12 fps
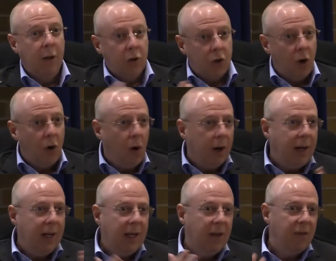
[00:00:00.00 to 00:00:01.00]
So on
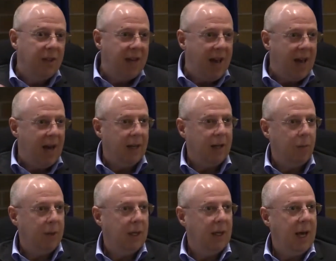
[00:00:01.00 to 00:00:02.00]
any given day, I can
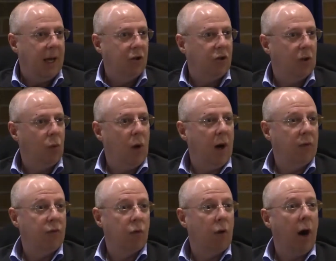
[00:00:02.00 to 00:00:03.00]
be engaged in a
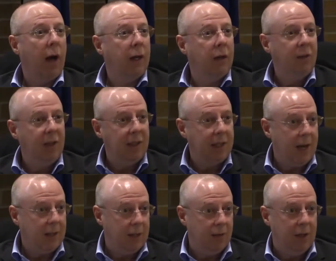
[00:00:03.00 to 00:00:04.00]
wide variety of these
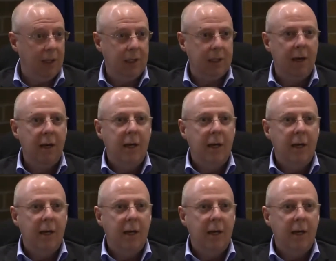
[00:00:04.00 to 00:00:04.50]
activities.